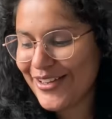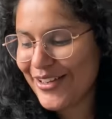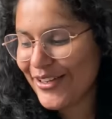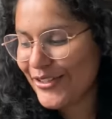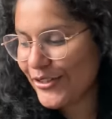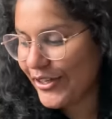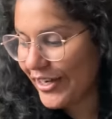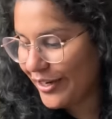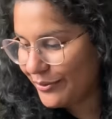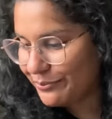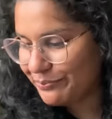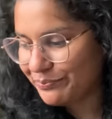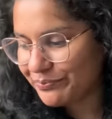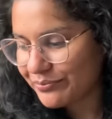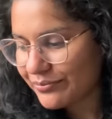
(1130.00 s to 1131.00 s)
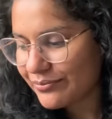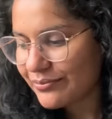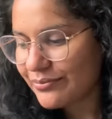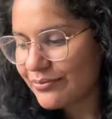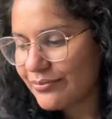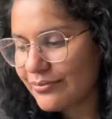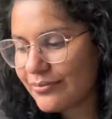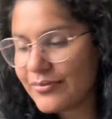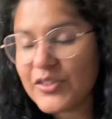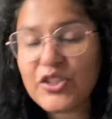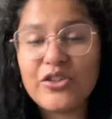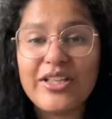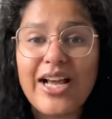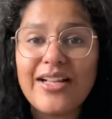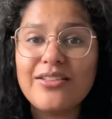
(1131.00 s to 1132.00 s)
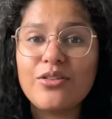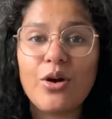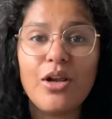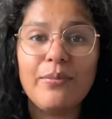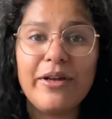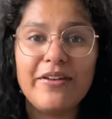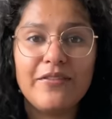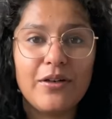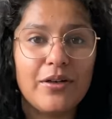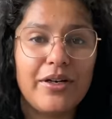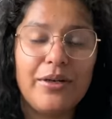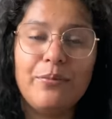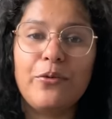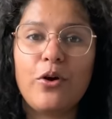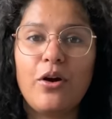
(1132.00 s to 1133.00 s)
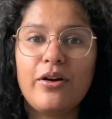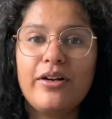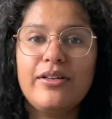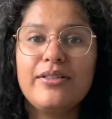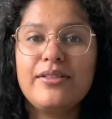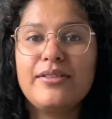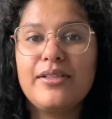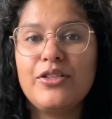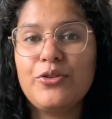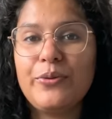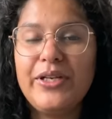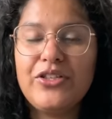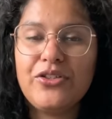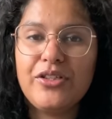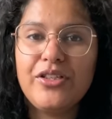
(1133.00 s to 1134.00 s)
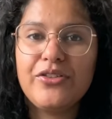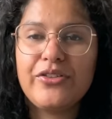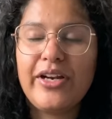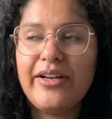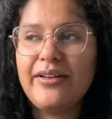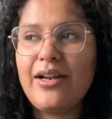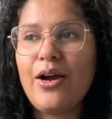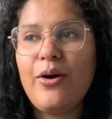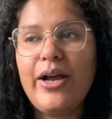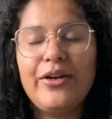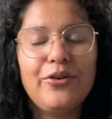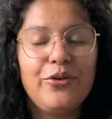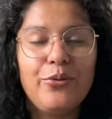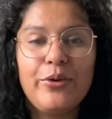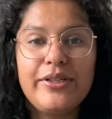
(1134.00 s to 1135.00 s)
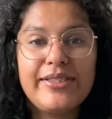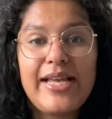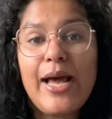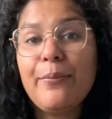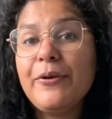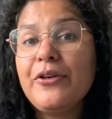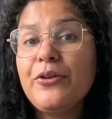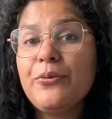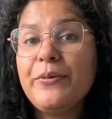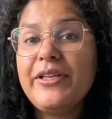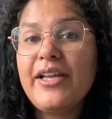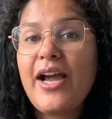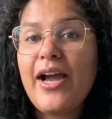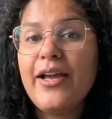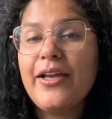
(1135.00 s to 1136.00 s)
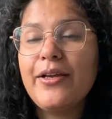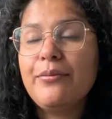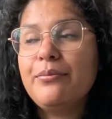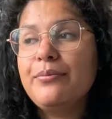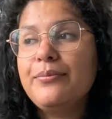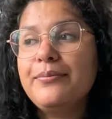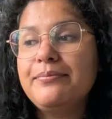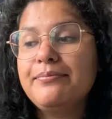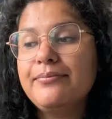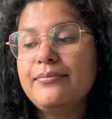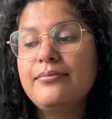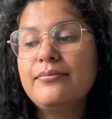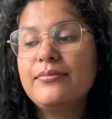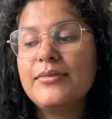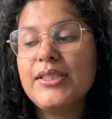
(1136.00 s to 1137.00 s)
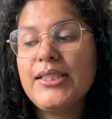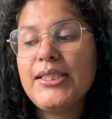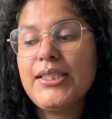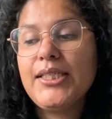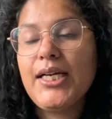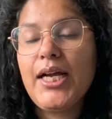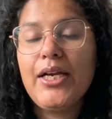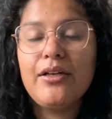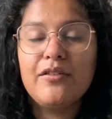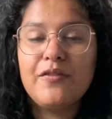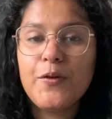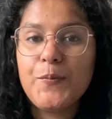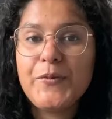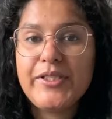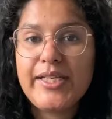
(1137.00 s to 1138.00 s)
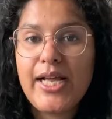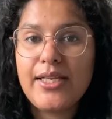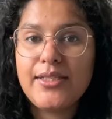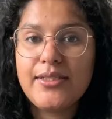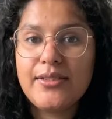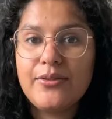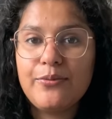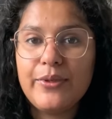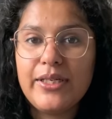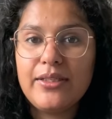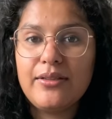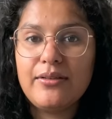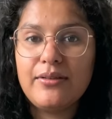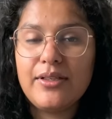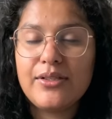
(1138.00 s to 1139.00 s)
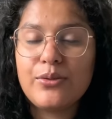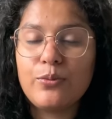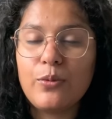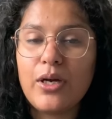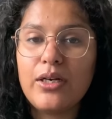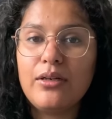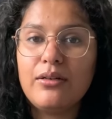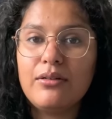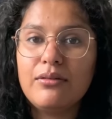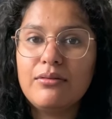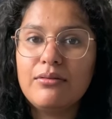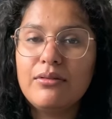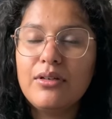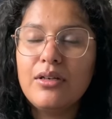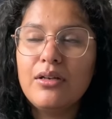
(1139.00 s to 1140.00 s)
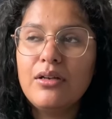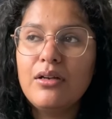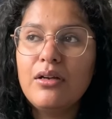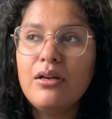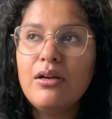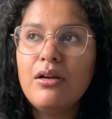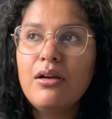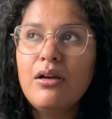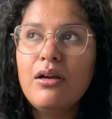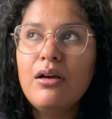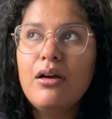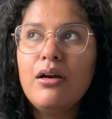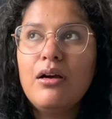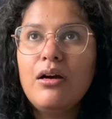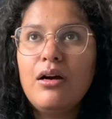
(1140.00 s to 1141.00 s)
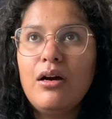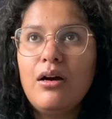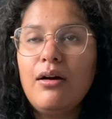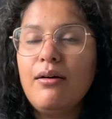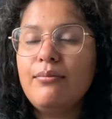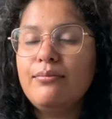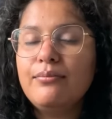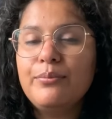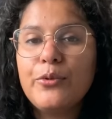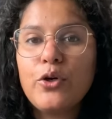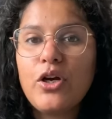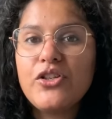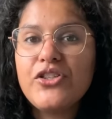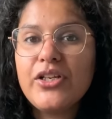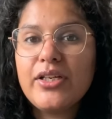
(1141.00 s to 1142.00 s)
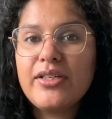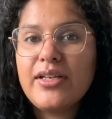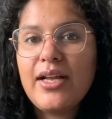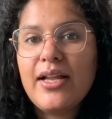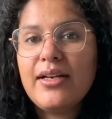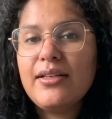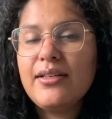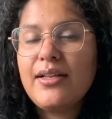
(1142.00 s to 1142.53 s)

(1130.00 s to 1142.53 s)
So yeah, so that's all my work in progress situation is right now. I don't know what's happened to me. I am kind of obsessed with this one project, and